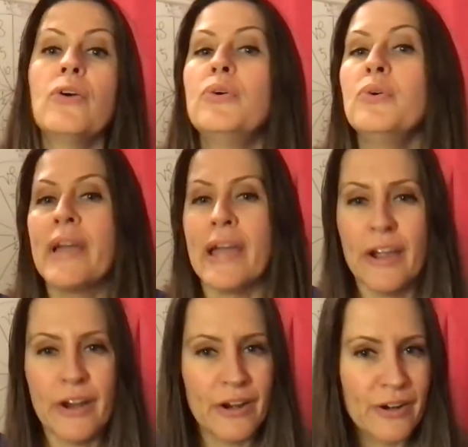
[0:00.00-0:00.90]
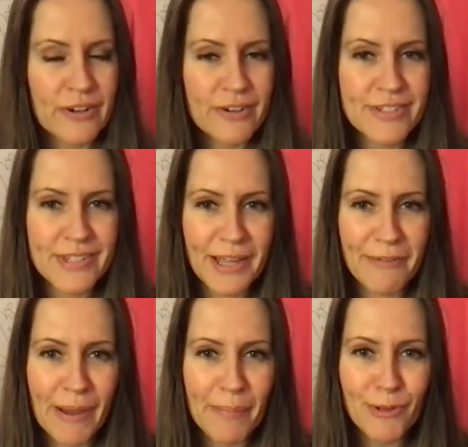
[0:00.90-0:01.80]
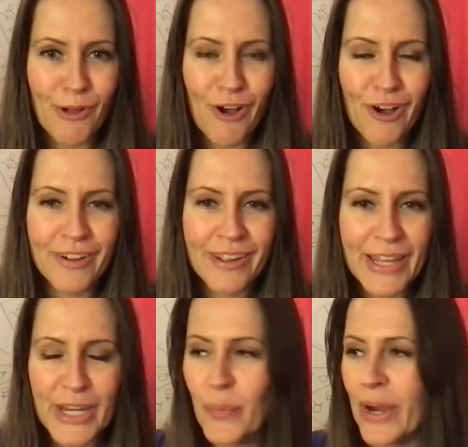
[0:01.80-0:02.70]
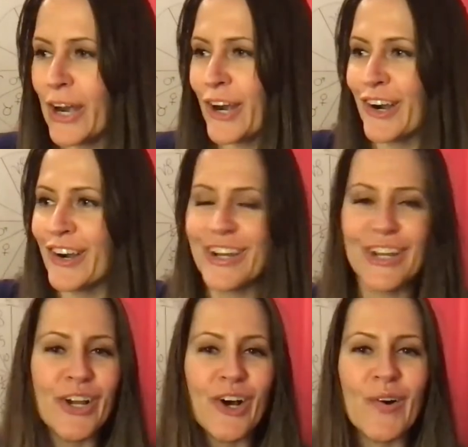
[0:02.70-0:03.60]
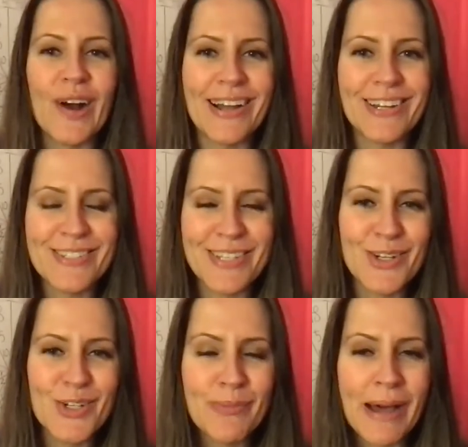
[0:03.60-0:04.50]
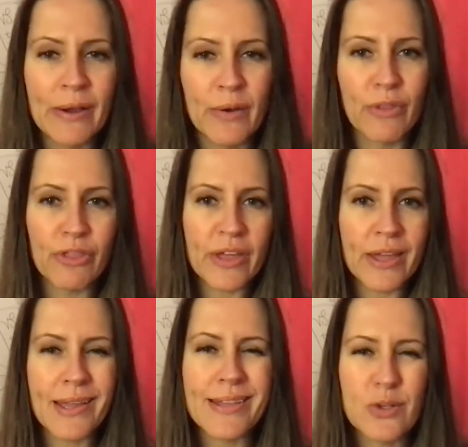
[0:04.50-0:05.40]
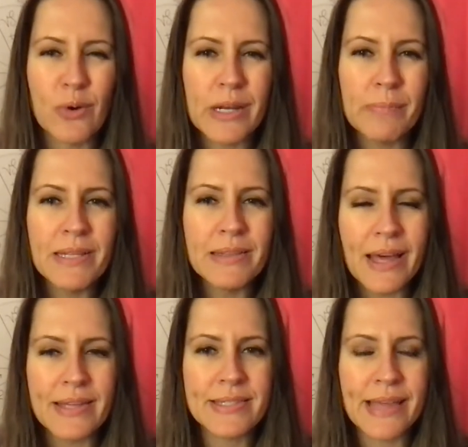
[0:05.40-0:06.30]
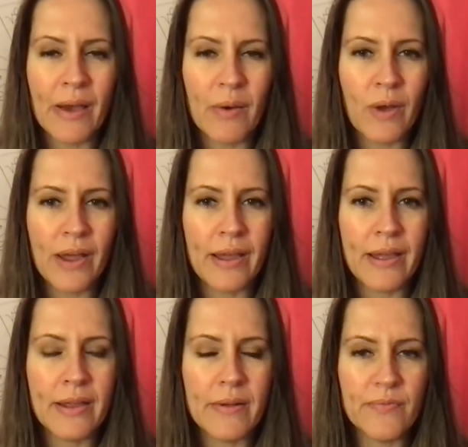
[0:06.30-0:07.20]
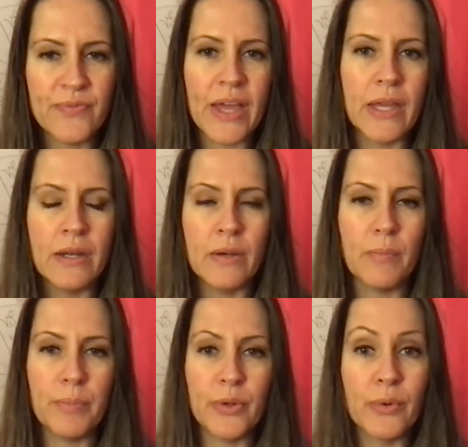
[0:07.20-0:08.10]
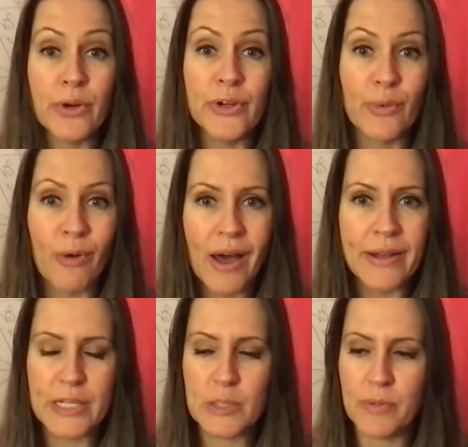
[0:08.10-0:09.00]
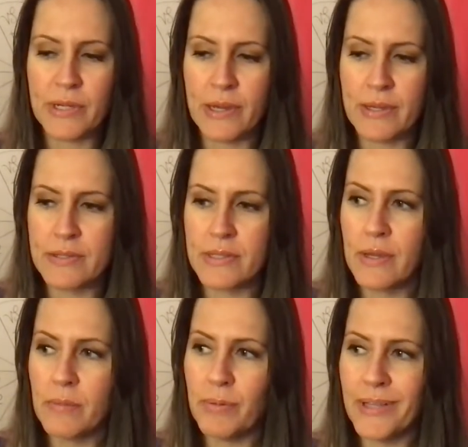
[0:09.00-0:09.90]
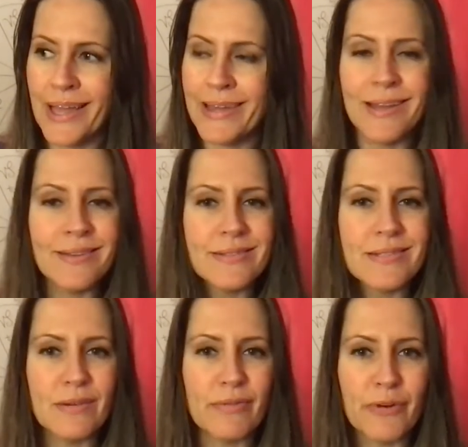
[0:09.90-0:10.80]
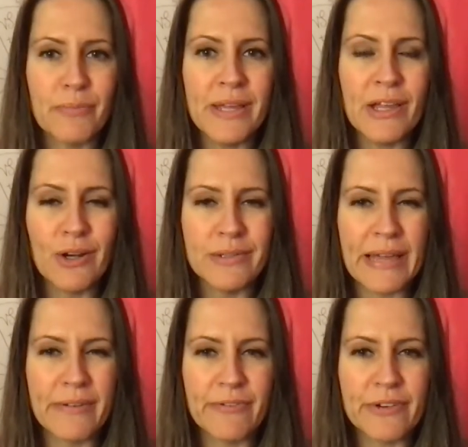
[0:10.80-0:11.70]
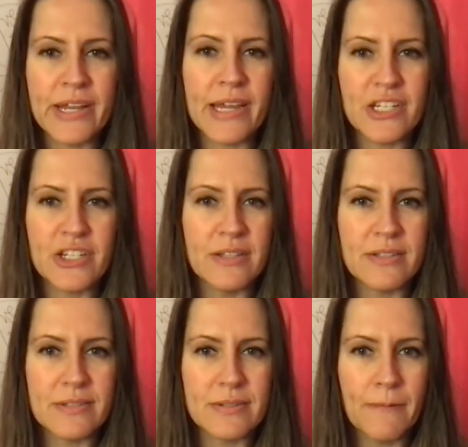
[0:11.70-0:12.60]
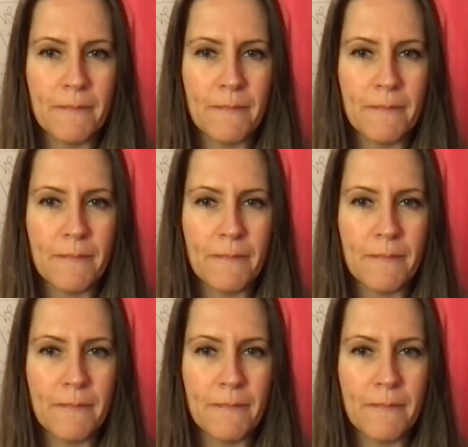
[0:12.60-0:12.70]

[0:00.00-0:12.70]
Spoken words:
Who cares if I belong anywhere? I just need to do my own thing. It's going to be less that way than pure Uranus, because planets for me are like free agents.